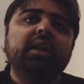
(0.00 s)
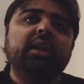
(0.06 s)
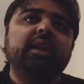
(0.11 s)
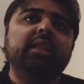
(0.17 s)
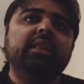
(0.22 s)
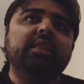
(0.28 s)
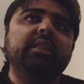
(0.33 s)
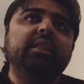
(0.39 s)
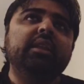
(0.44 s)

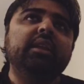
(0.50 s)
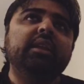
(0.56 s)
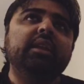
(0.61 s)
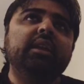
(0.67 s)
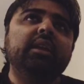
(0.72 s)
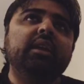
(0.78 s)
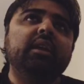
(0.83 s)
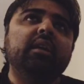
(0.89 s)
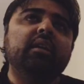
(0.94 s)
in
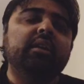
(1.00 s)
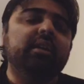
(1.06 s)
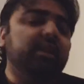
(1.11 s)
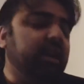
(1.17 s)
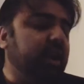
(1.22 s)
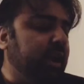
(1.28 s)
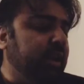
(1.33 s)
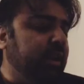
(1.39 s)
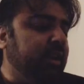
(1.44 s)
the early
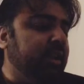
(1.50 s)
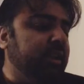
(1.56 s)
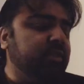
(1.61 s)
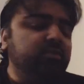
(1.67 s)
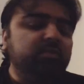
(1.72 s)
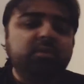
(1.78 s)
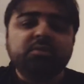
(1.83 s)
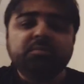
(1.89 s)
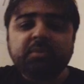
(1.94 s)
90s
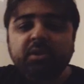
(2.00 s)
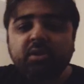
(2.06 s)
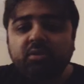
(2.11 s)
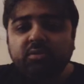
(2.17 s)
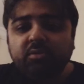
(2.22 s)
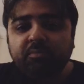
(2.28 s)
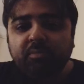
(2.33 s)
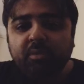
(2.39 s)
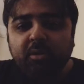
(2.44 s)
was
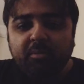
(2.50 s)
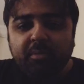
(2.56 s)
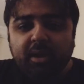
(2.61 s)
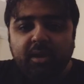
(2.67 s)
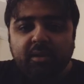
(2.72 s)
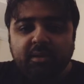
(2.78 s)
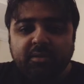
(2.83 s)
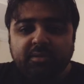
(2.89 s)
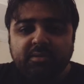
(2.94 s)
because of Bob
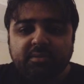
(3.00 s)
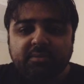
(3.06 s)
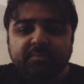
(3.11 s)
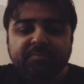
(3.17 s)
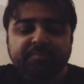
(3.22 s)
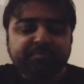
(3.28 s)
Harris.